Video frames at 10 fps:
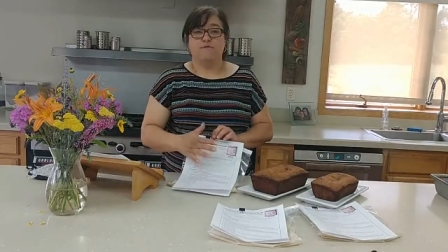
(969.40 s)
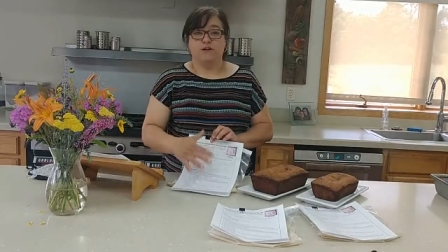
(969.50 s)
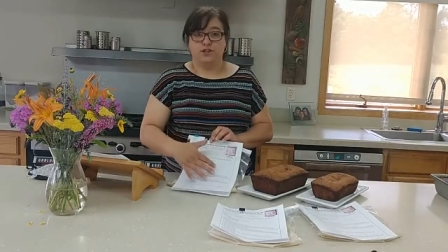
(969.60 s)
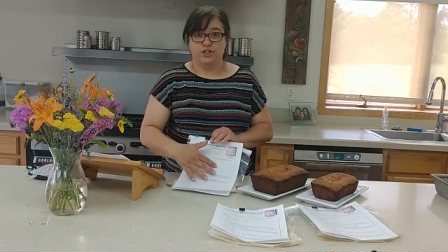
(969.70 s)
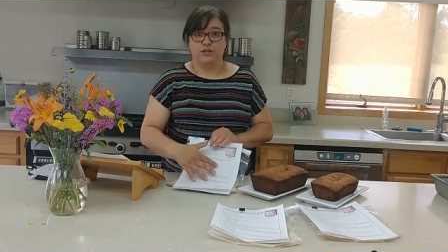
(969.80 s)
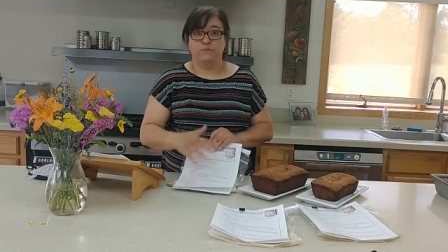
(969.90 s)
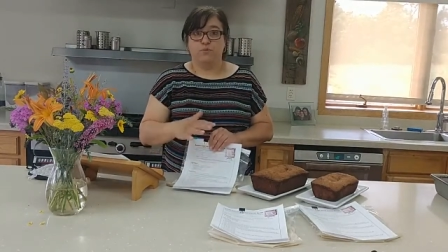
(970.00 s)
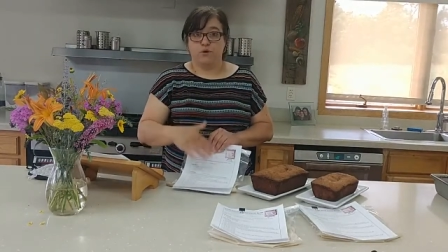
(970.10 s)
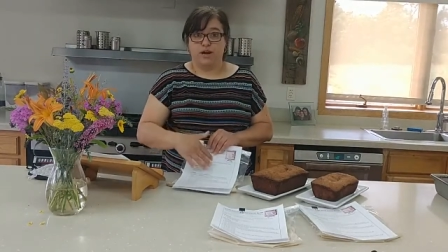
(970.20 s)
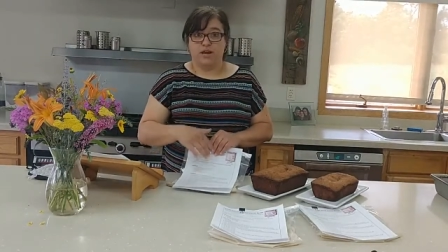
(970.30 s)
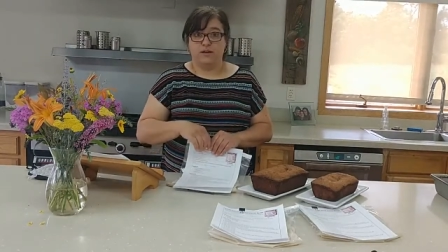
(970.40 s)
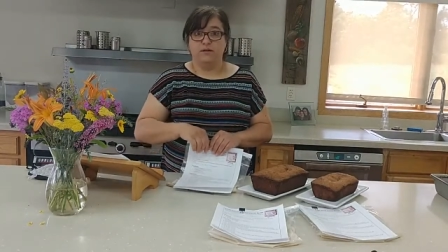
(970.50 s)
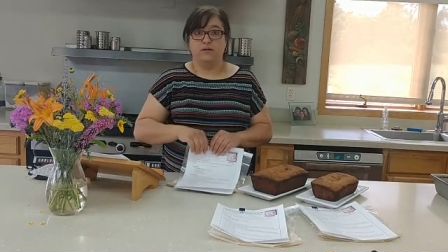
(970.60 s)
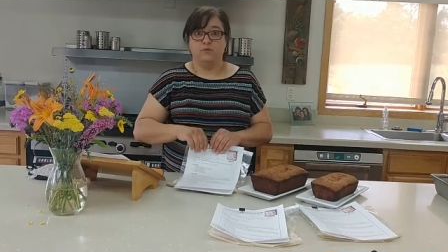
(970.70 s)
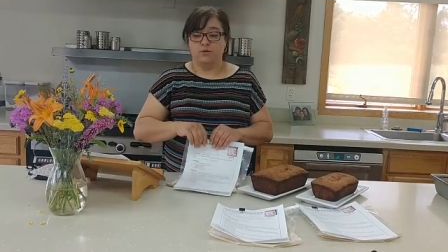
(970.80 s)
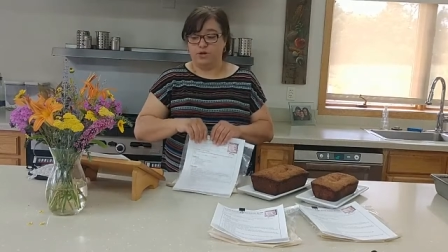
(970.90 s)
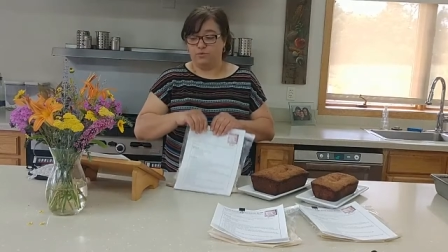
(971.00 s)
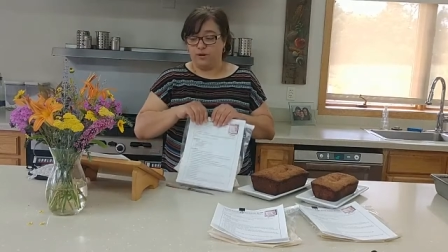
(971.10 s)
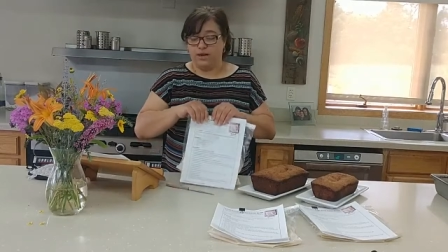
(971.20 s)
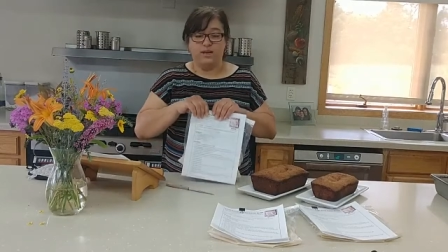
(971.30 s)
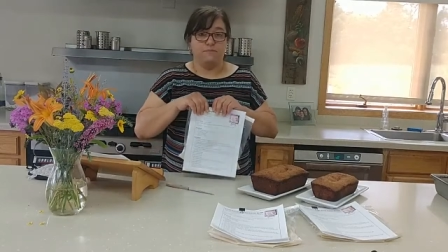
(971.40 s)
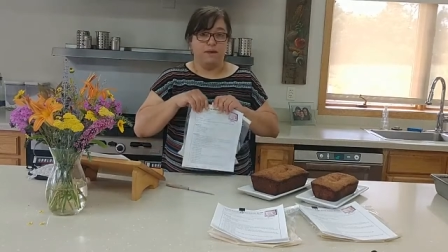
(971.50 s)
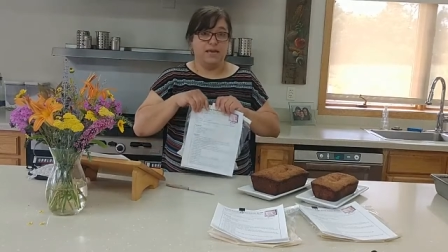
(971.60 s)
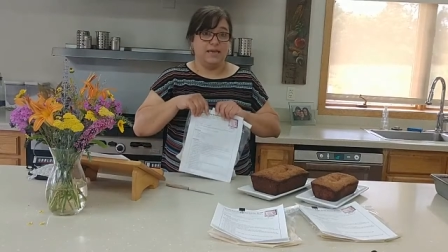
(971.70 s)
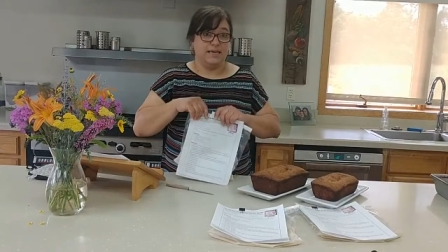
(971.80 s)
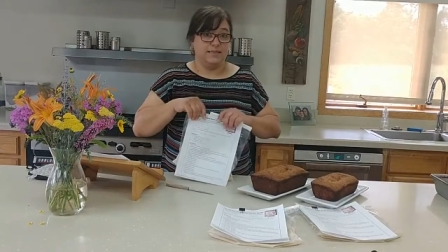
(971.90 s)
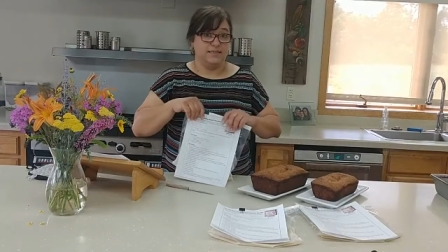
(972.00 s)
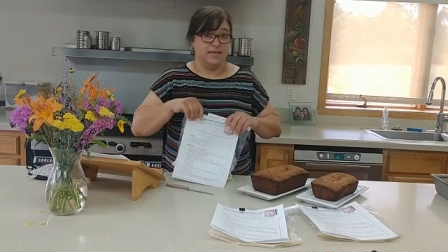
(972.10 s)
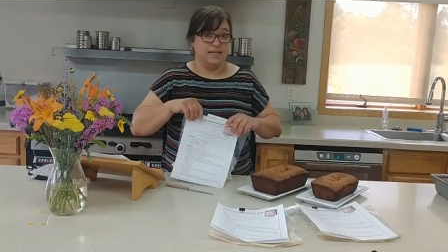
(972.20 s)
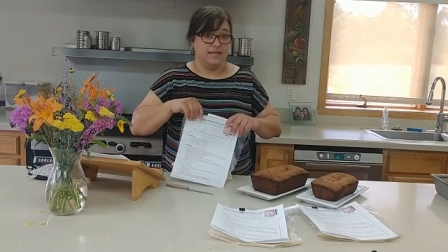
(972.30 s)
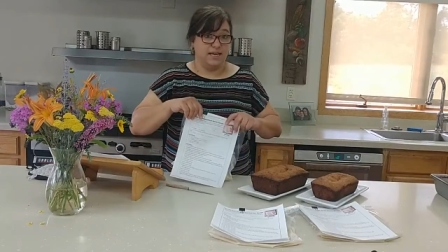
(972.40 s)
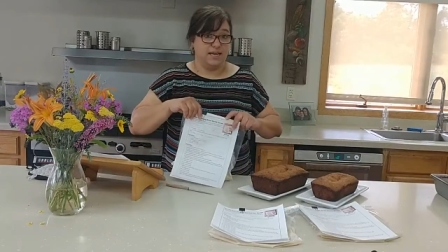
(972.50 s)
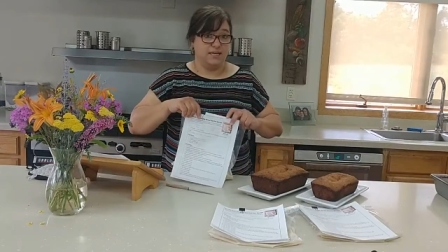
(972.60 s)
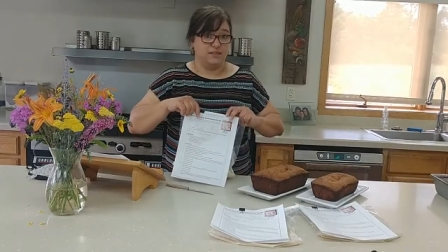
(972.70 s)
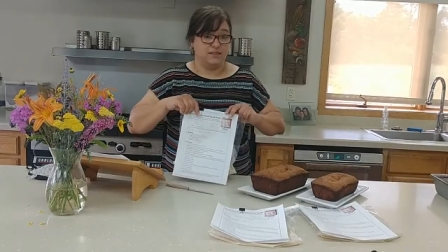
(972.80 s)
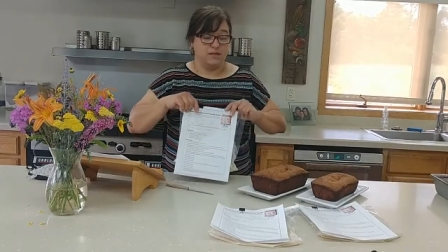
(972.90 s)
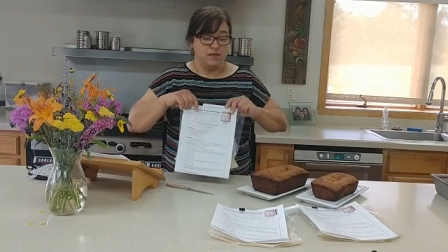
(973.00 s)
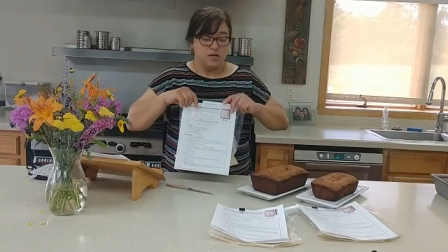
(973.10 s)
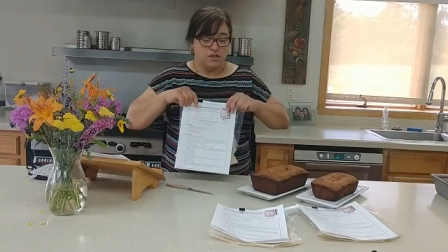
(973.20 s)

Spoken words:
friendship bread when you're ready to make it in 10 days.